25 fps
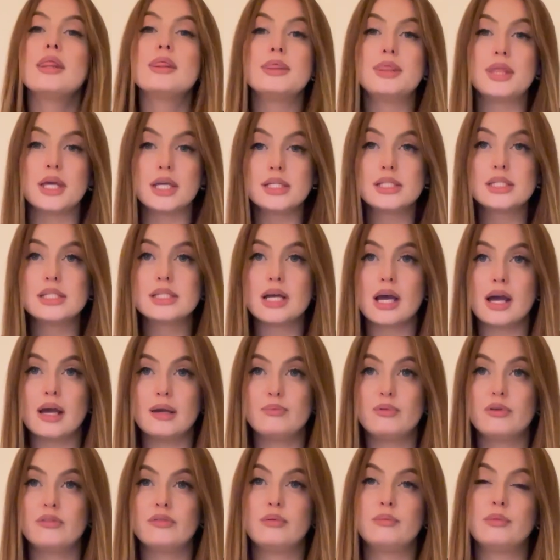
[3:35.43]
This
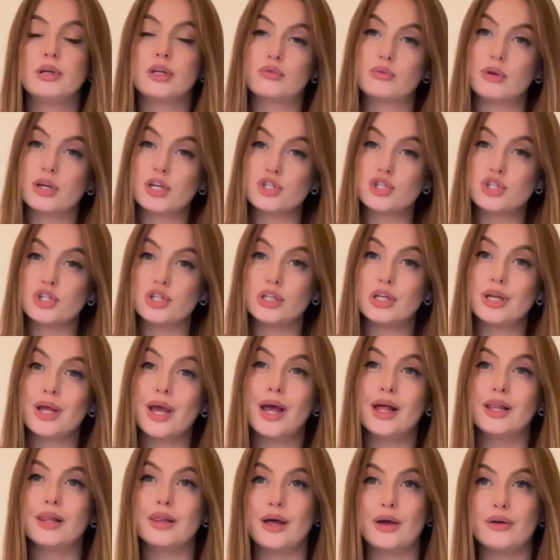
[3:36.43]
type of immigration
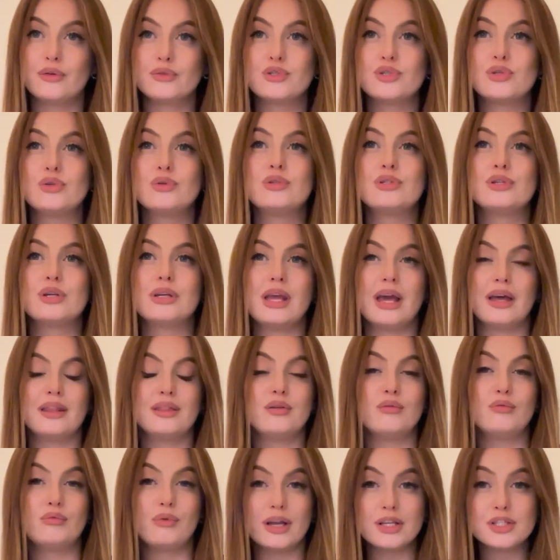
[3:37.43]
allows you to get
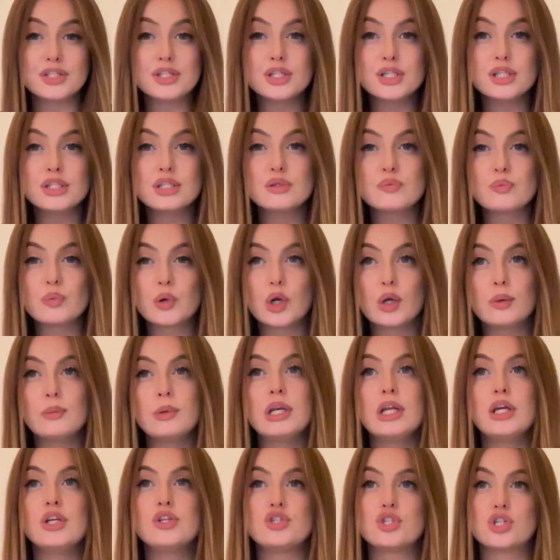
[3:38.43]
the residence permit
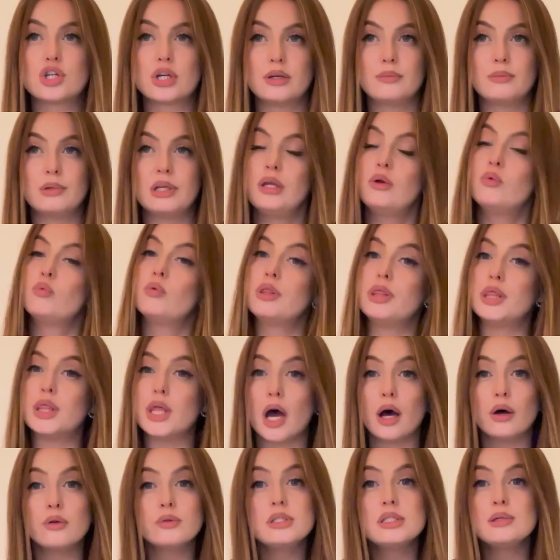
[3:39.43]
in Germany
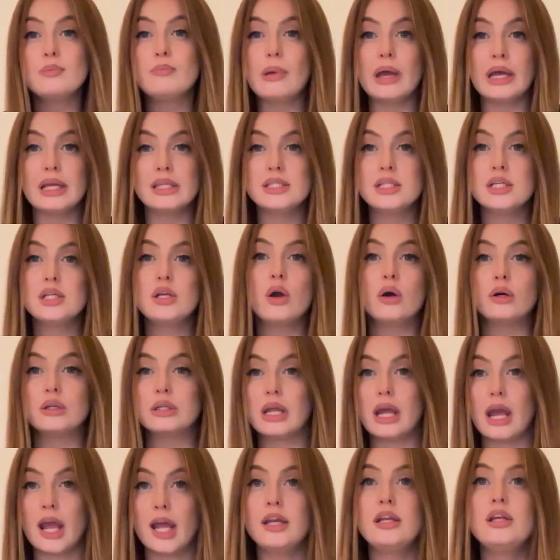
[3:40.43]
without depending
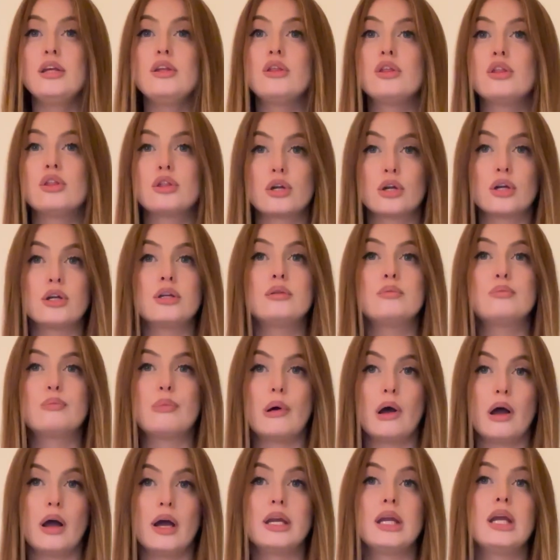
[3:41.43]
on any
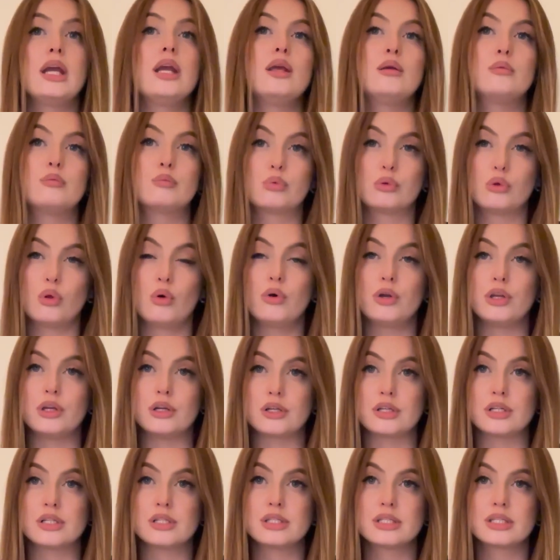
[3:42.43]
third-party
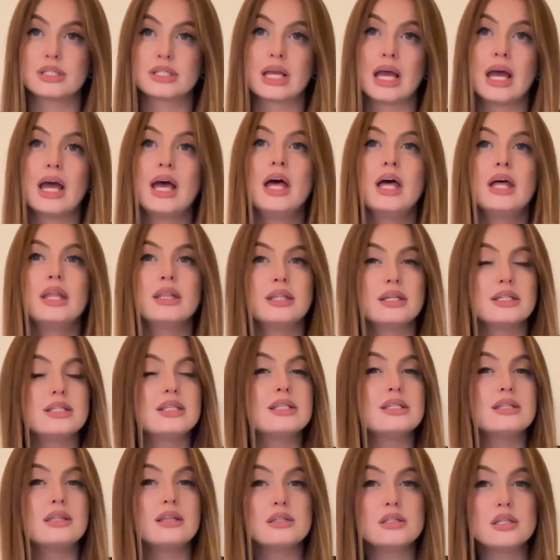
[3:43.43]
employers. This
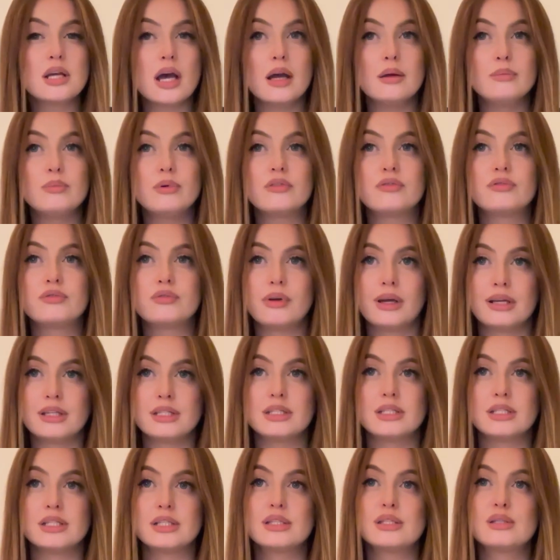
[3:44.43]
is the type of
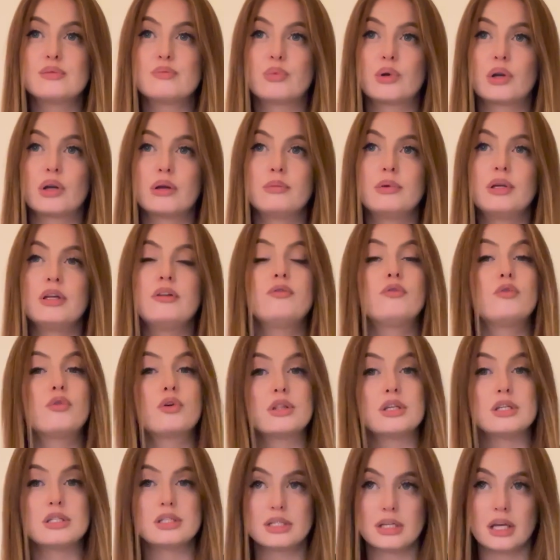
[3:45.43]
residence permit for
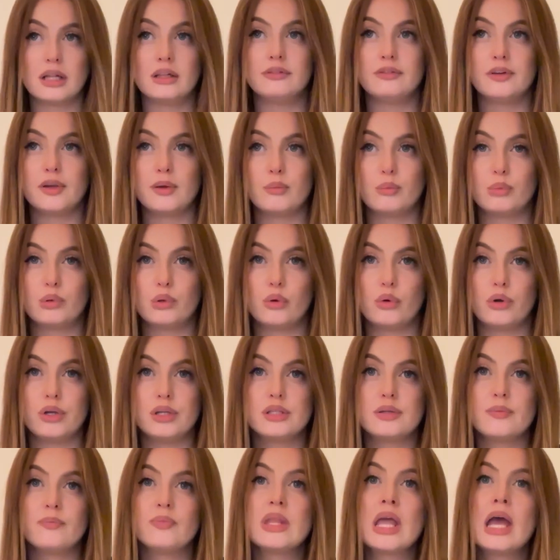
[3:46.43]
the
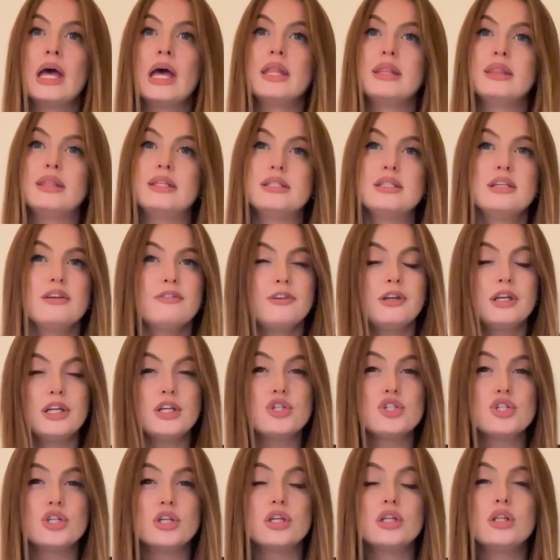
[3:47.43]
self-employed. The
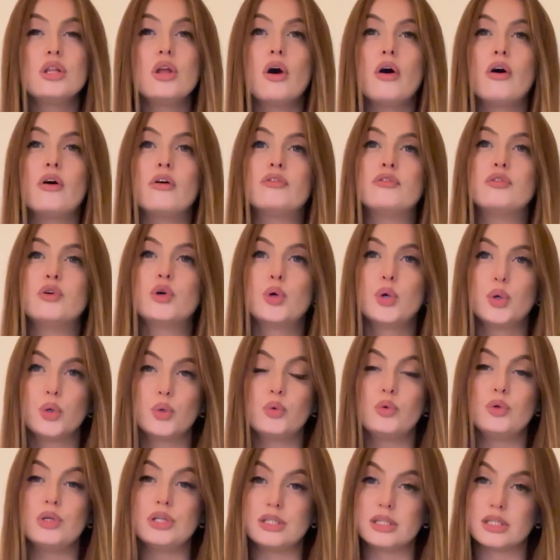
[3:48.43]
definition of
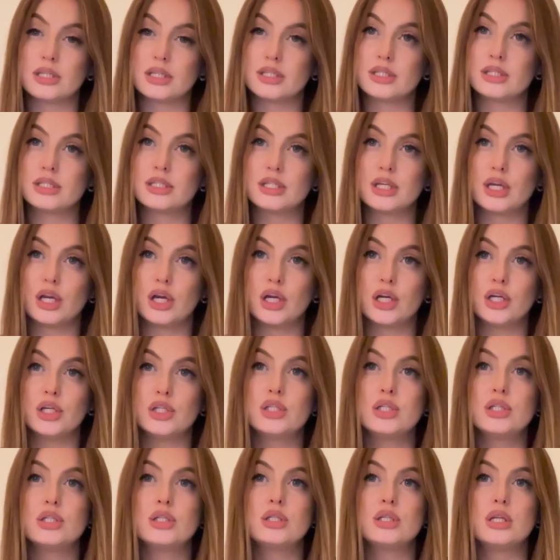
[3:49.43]
who is
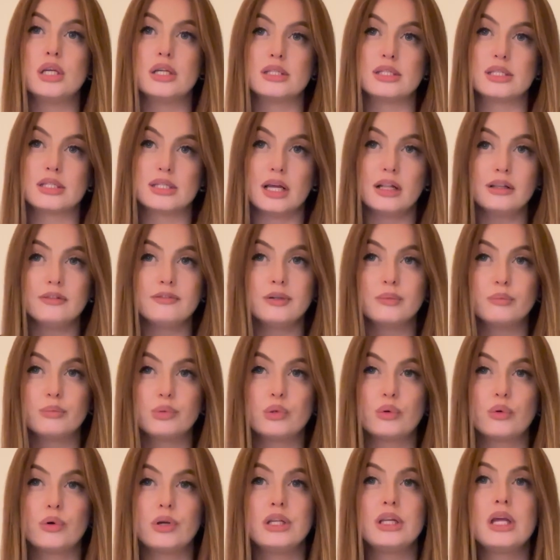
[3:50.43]
considered a
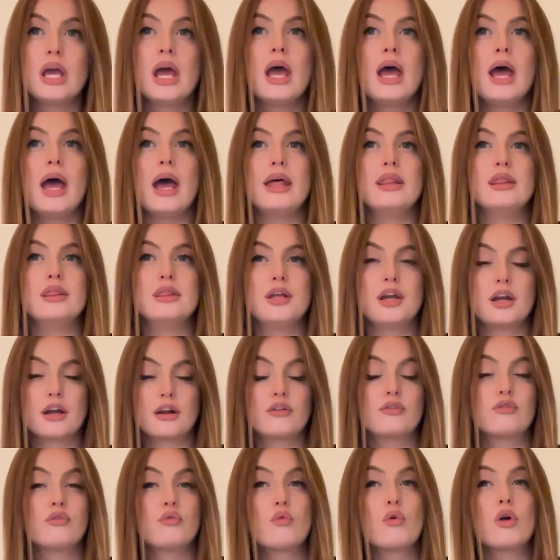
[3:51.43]
self-employed and
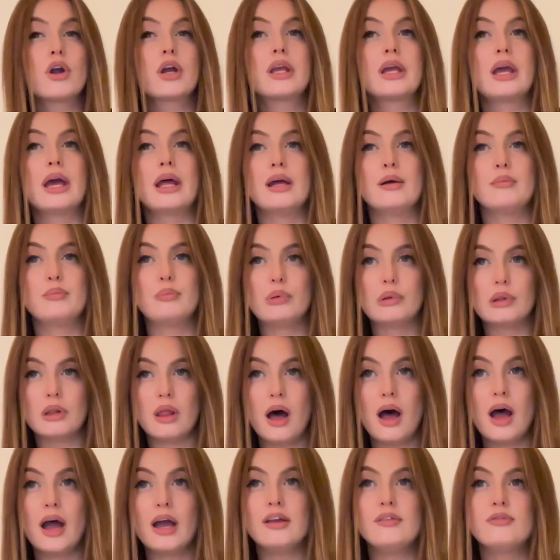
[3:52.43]
therefore can
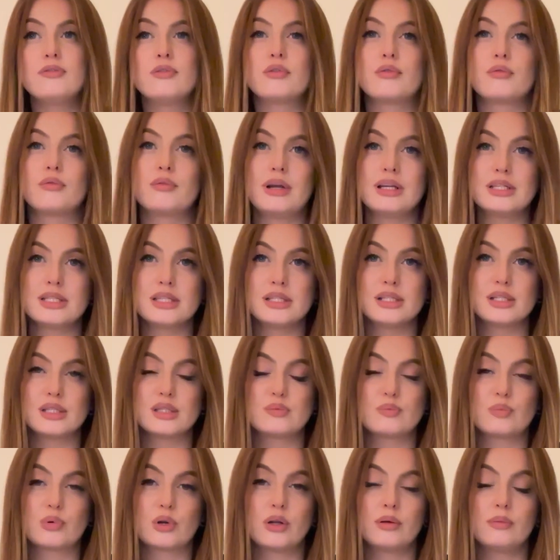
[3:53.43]
apply for a residence
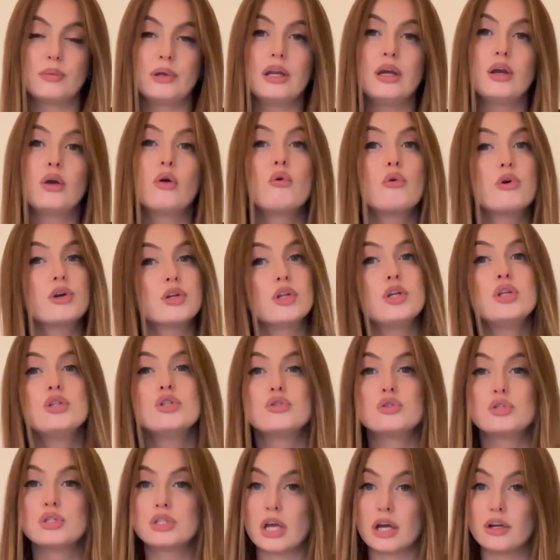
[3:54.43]
permit according
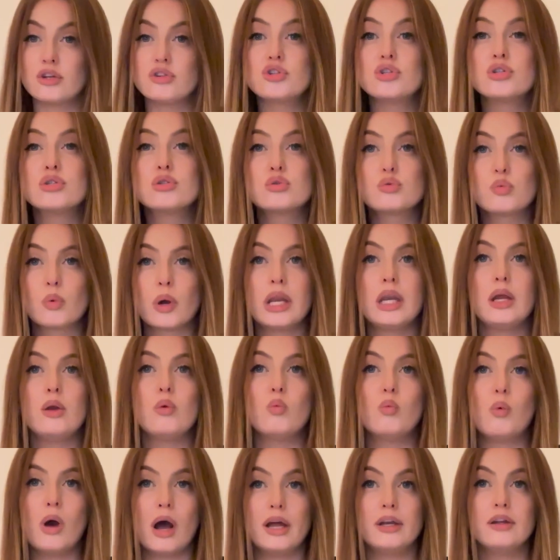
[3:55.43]
to Section
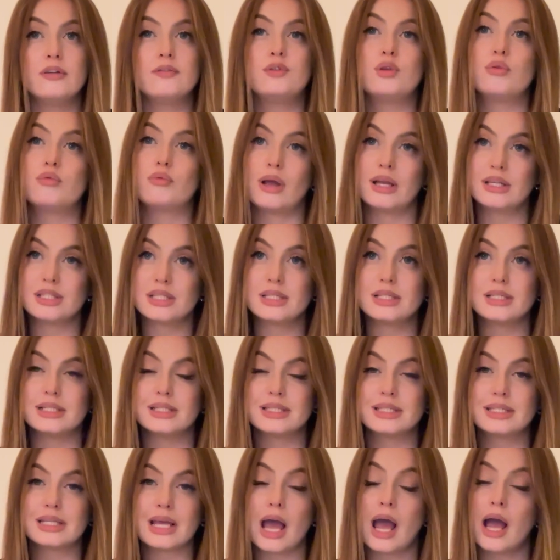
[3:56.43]
21 of the
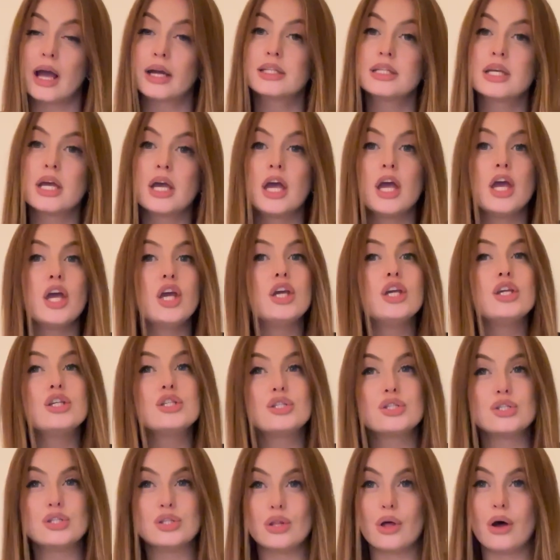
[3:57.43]
Residence Act
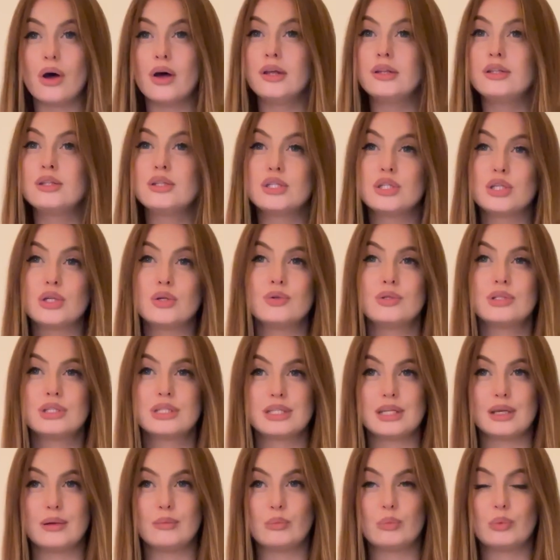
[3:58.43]
is not too
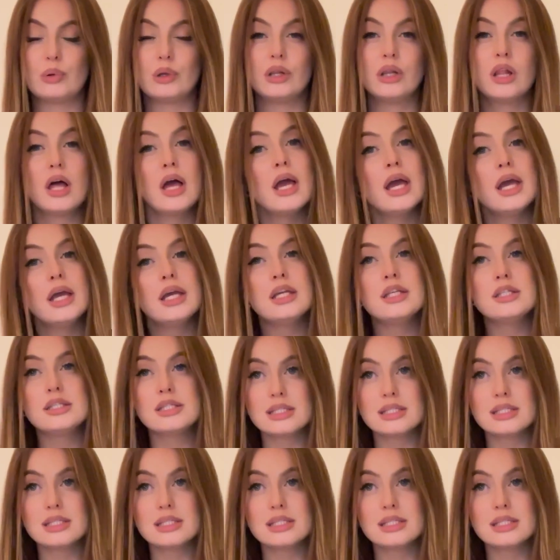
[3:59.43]
simple. In